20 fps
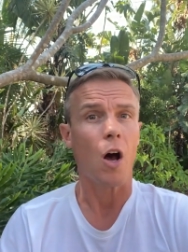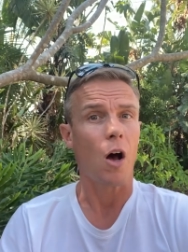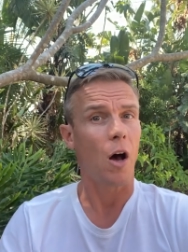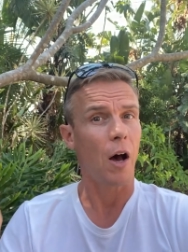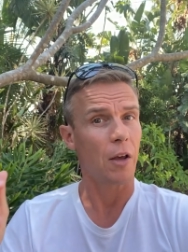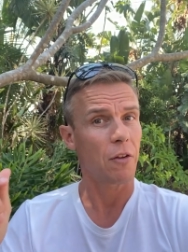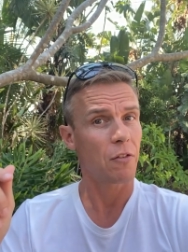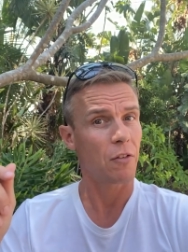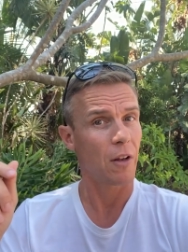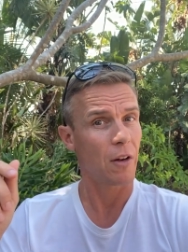
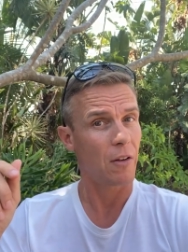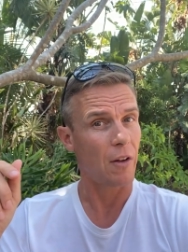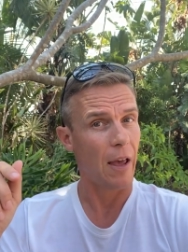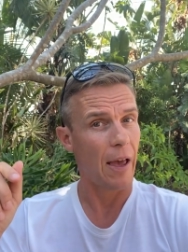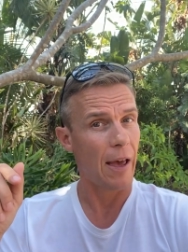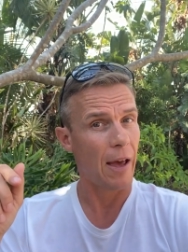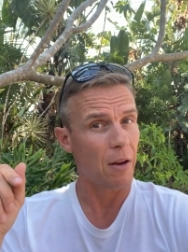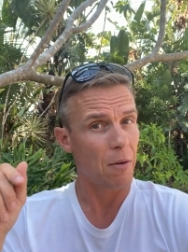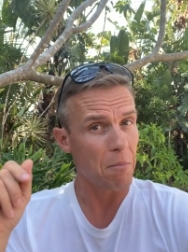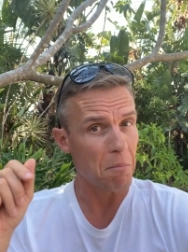I sent
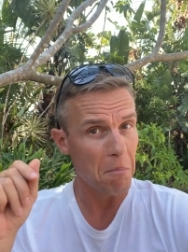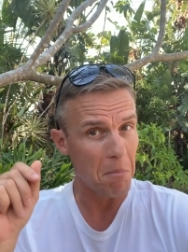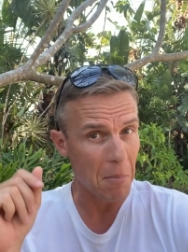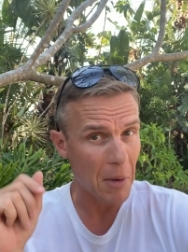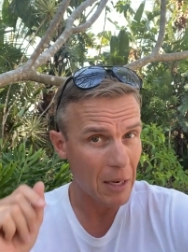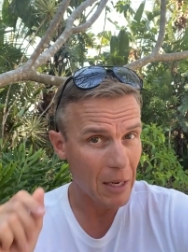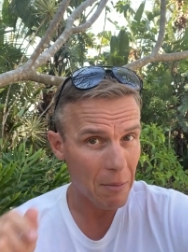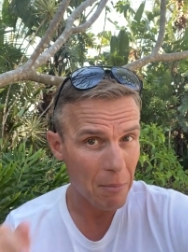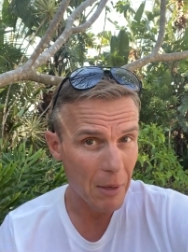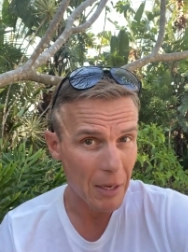out
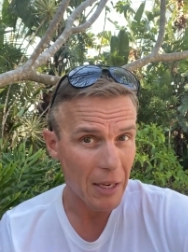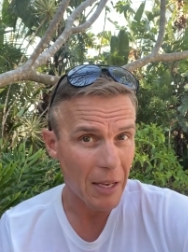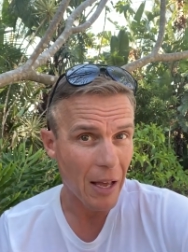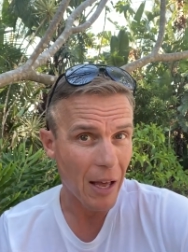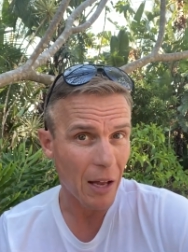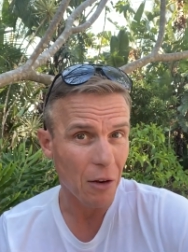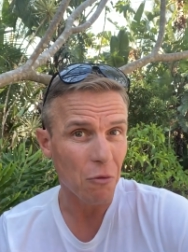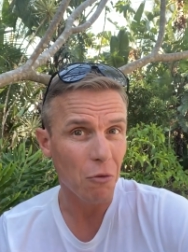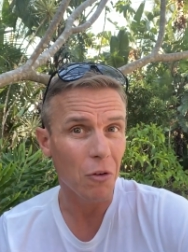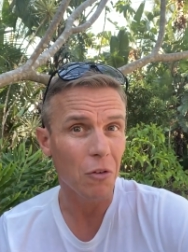many, many
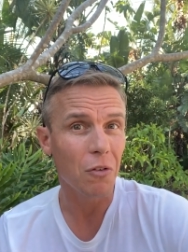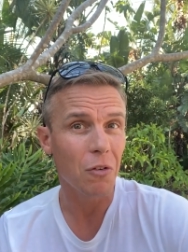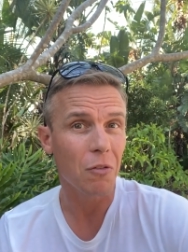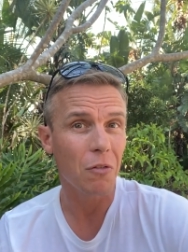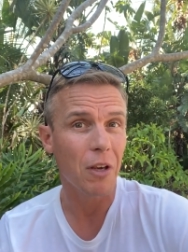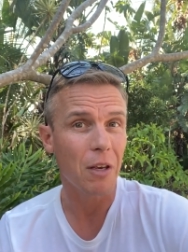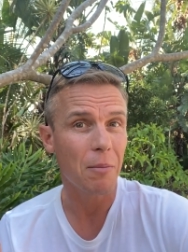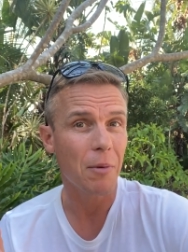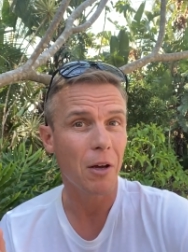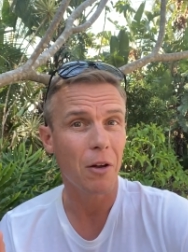hundreds of
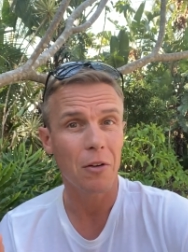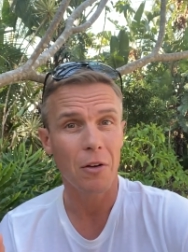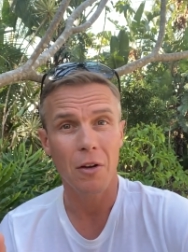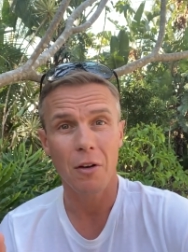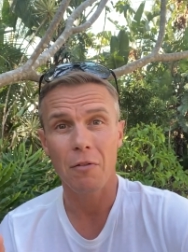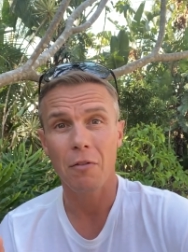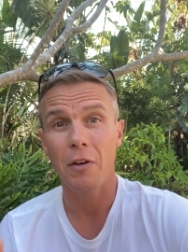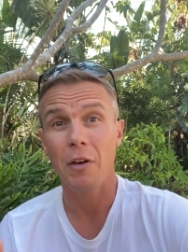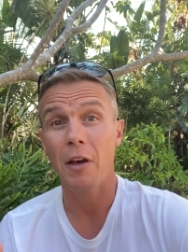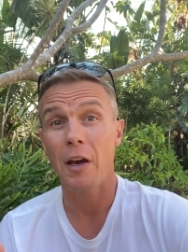email
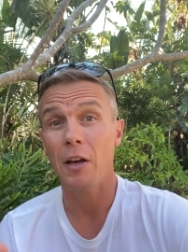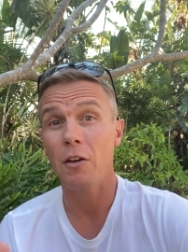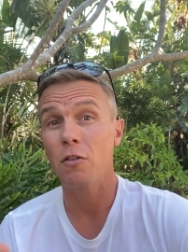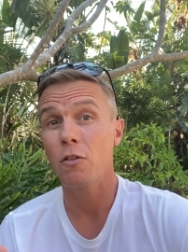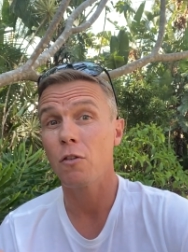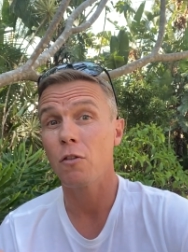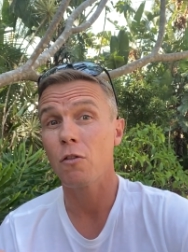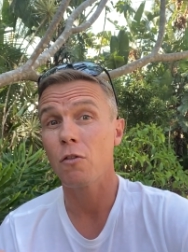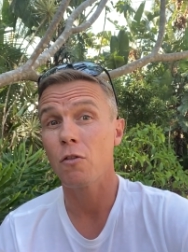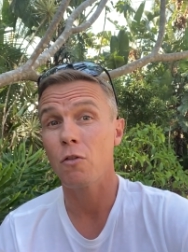
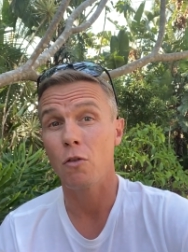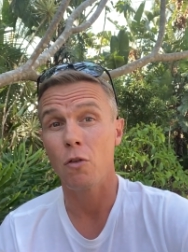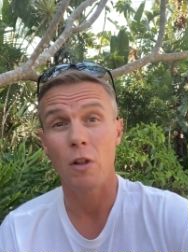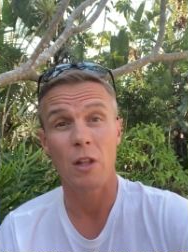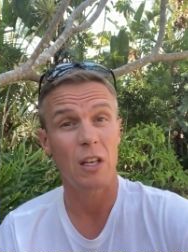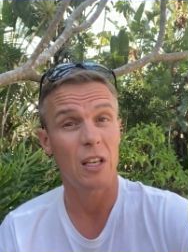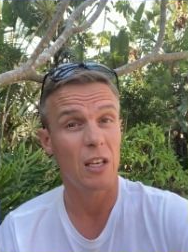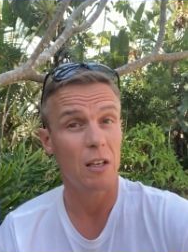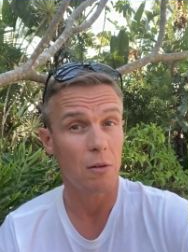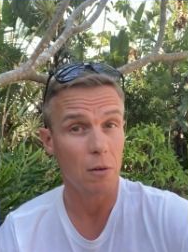notifications to
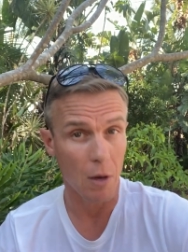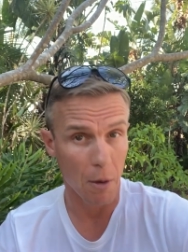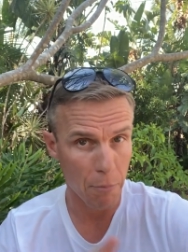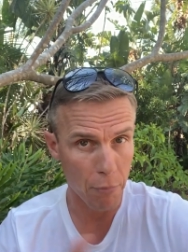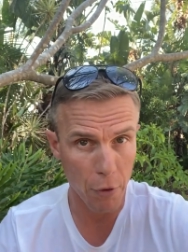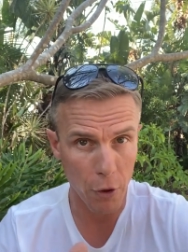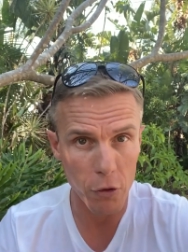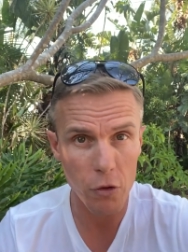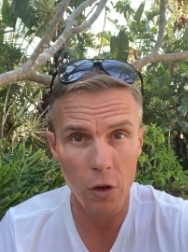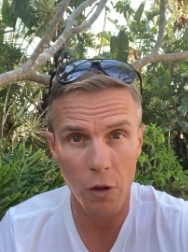the
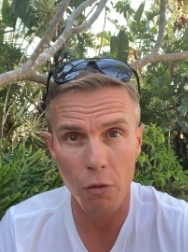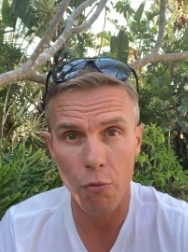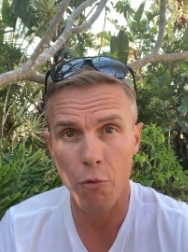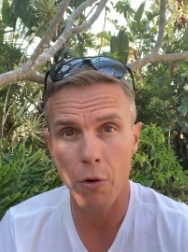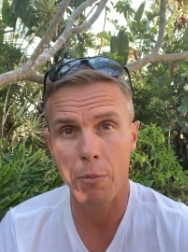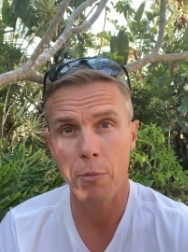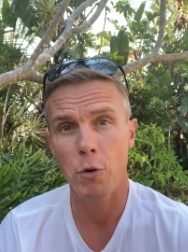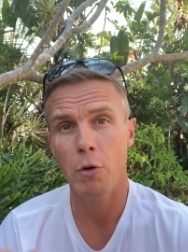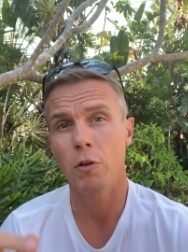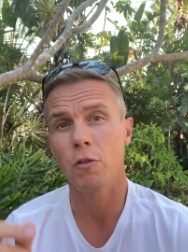approaching 3
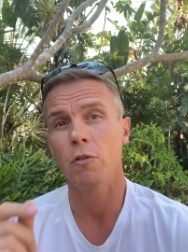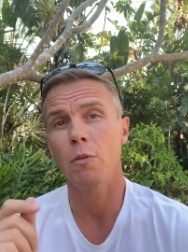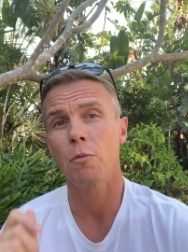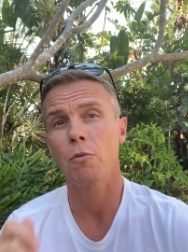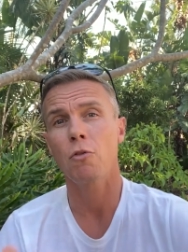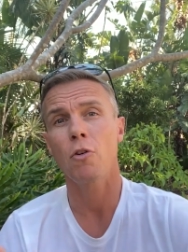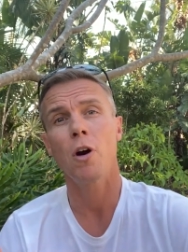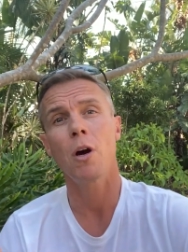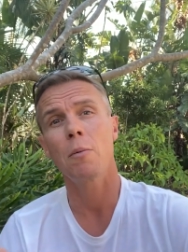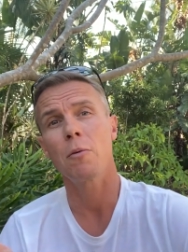million
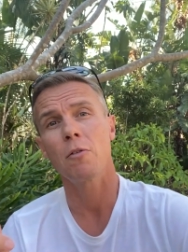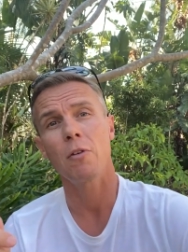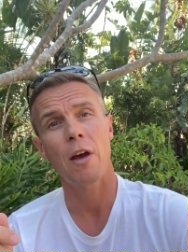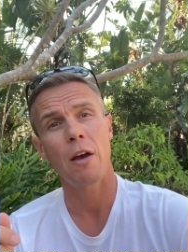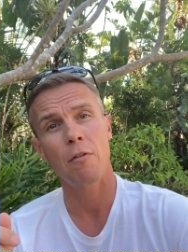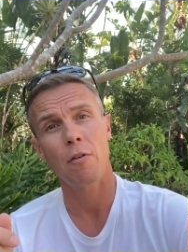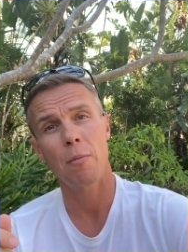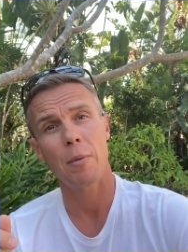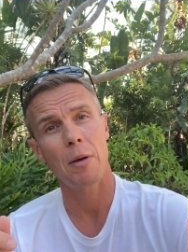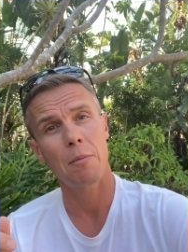subscribers of
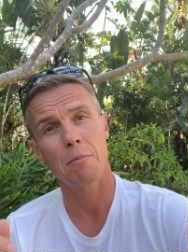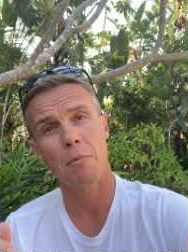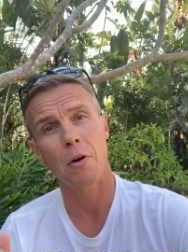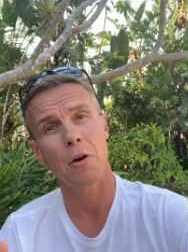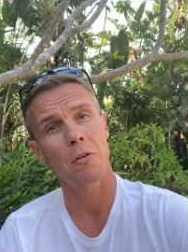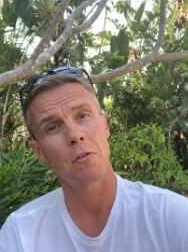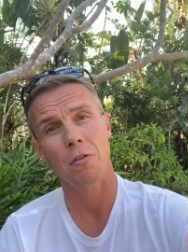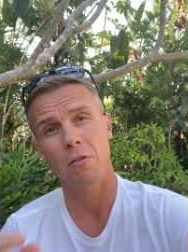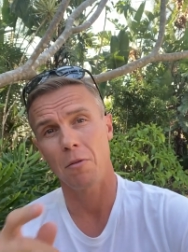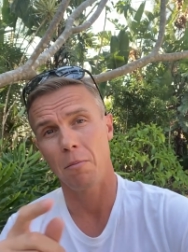Have I Been
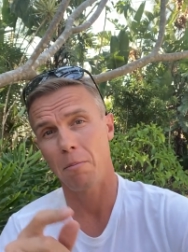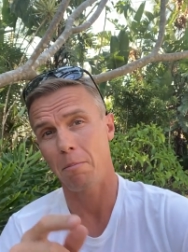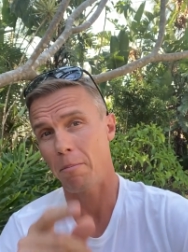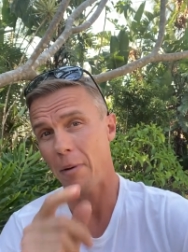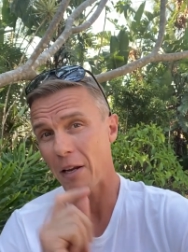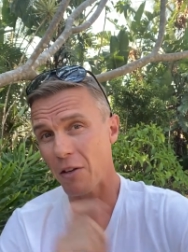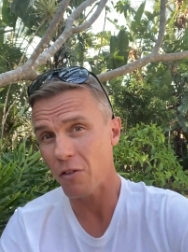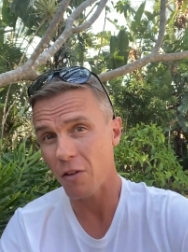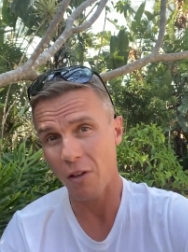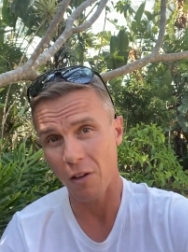Pwned. There's a
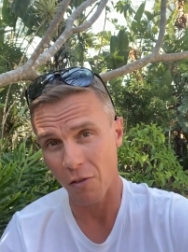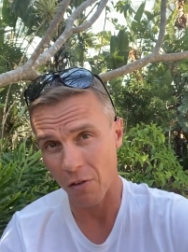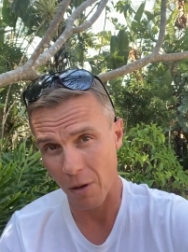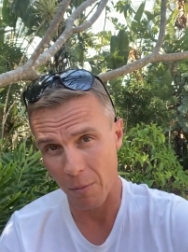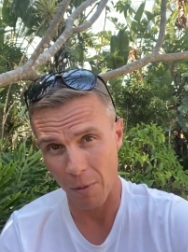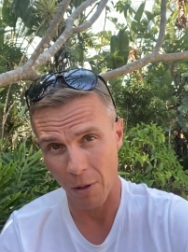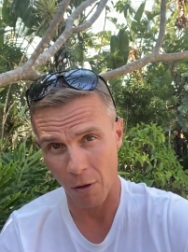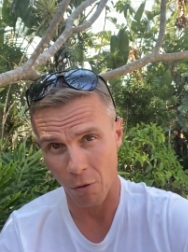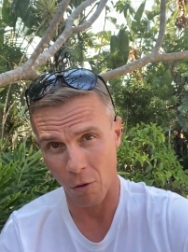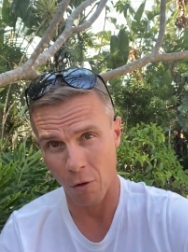bunch of these
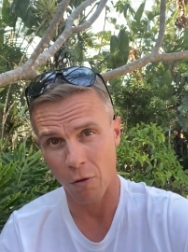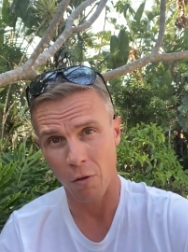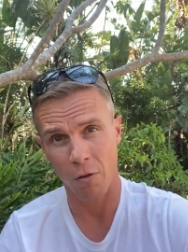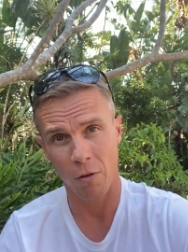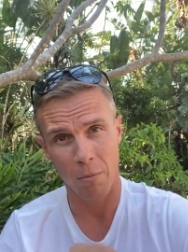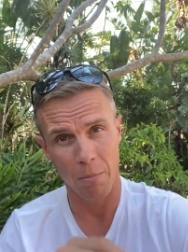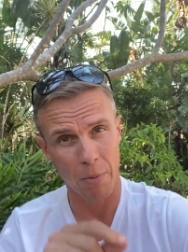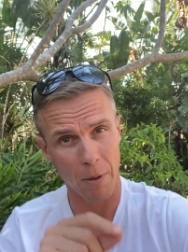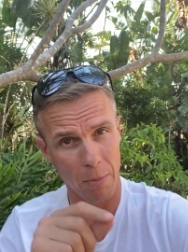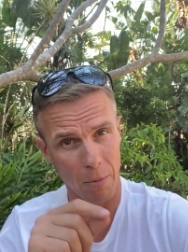email addresses
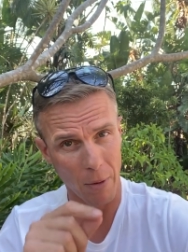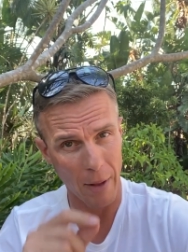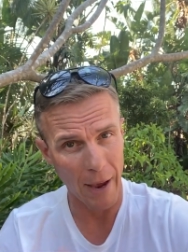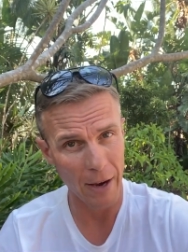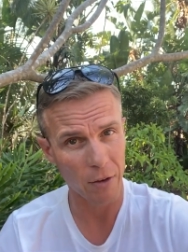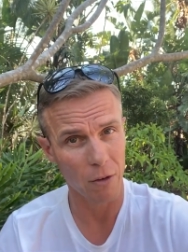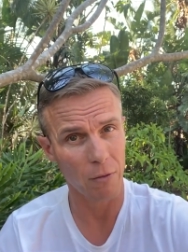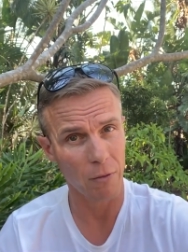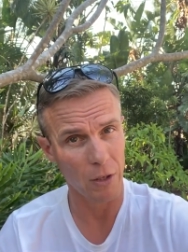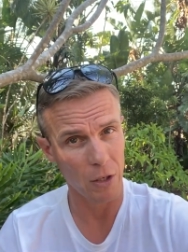that people
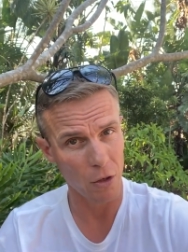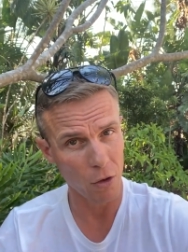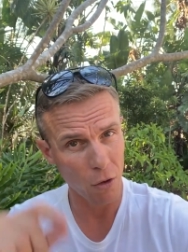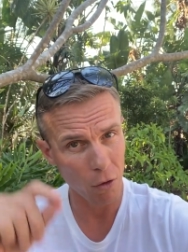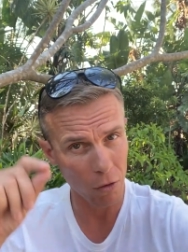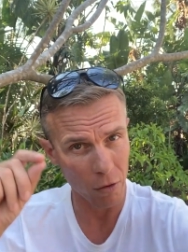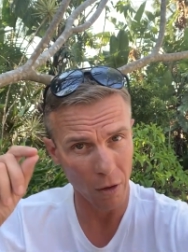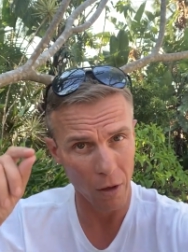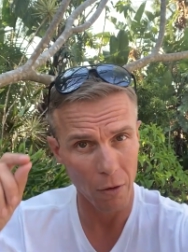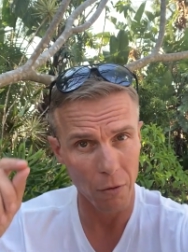actively
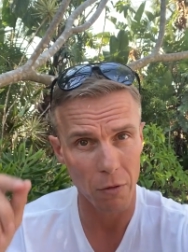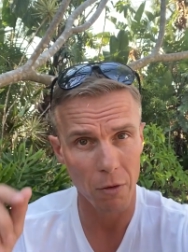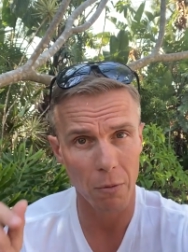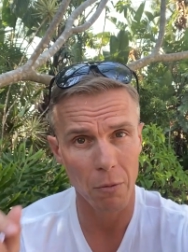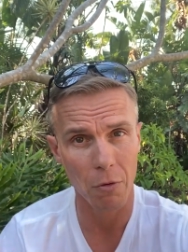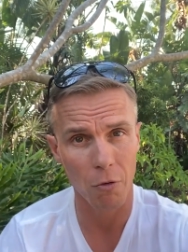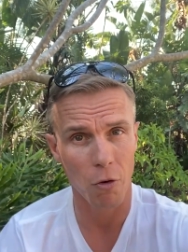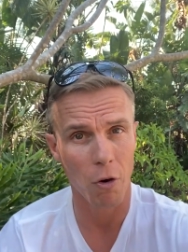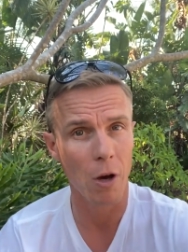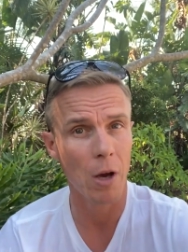use and have
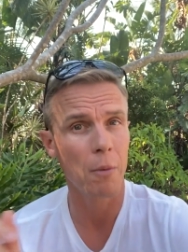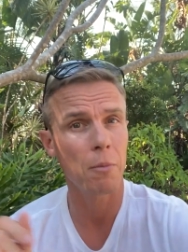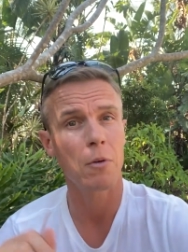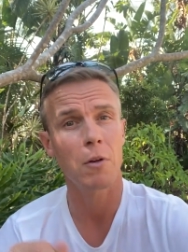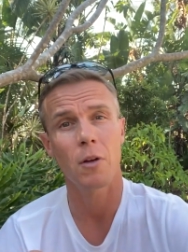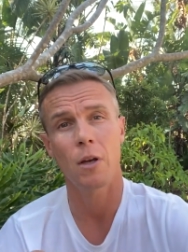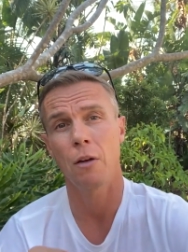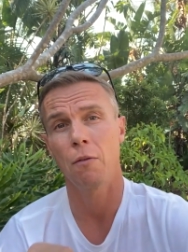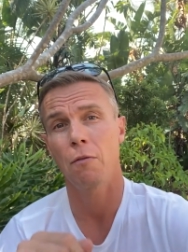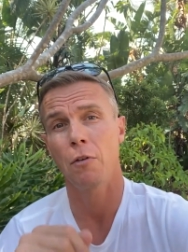subscribed
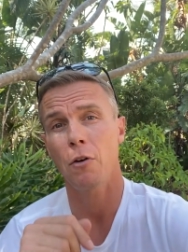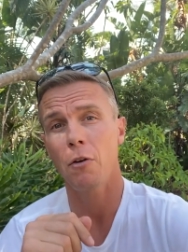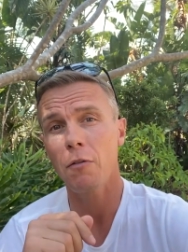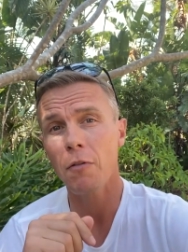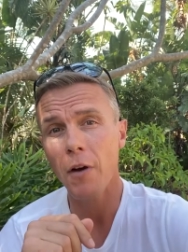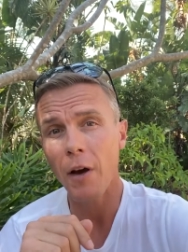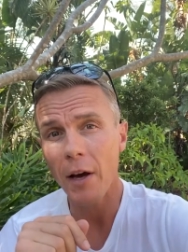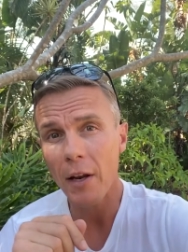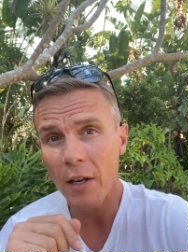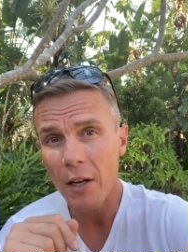and
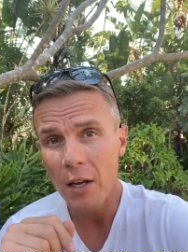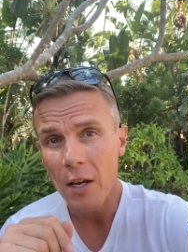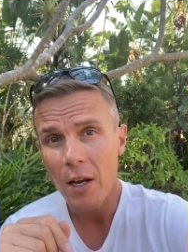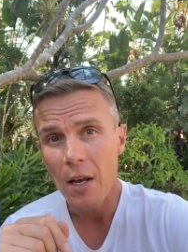verified.